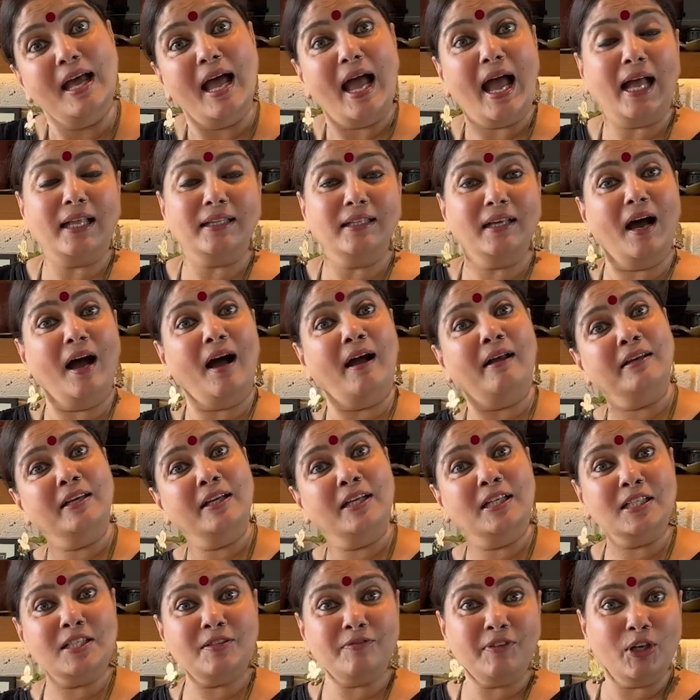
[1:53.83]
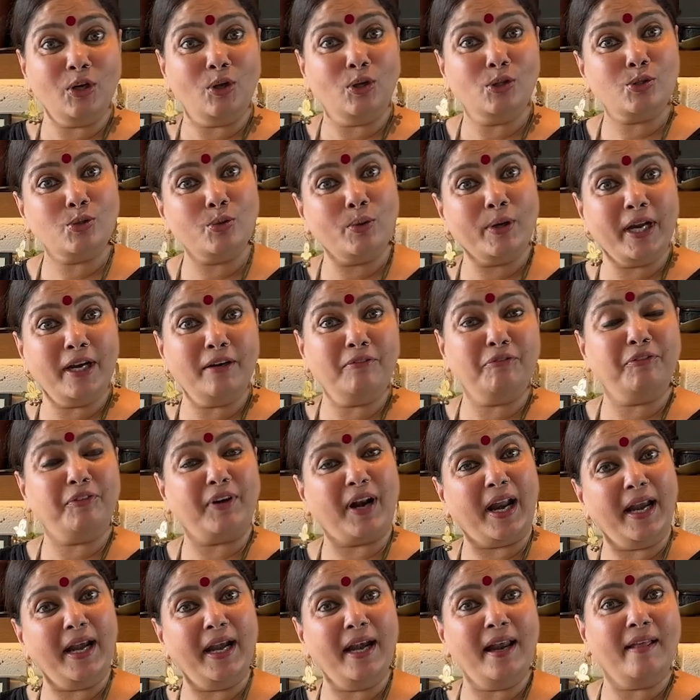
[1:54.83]
and the onions will also get
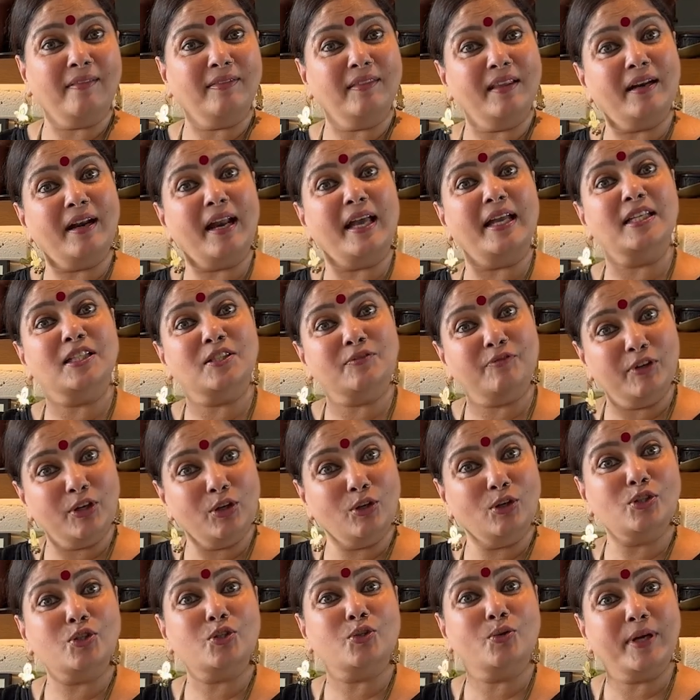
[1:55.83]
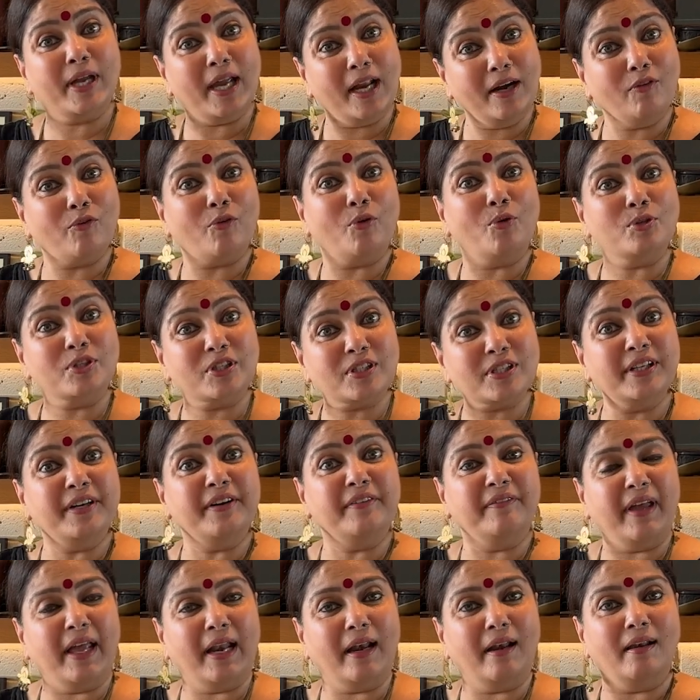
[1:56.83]
fried and the rice will also get roasted
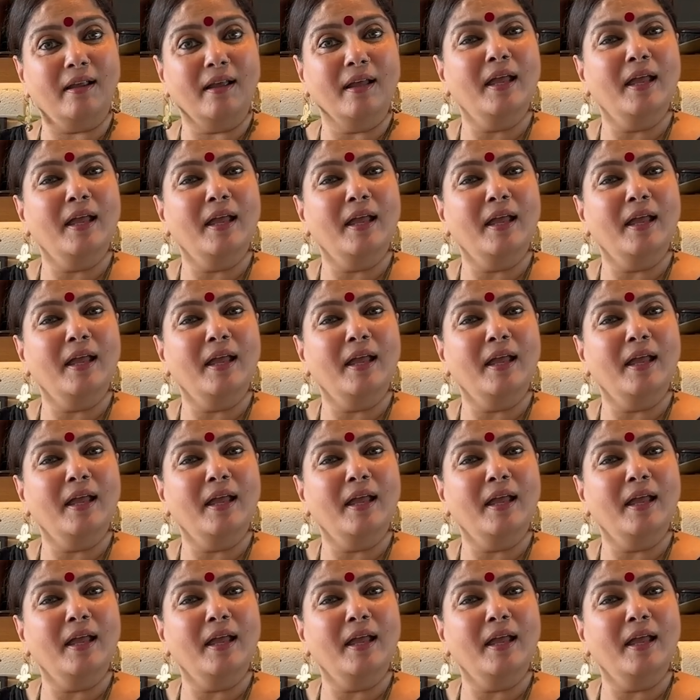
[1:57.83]
well.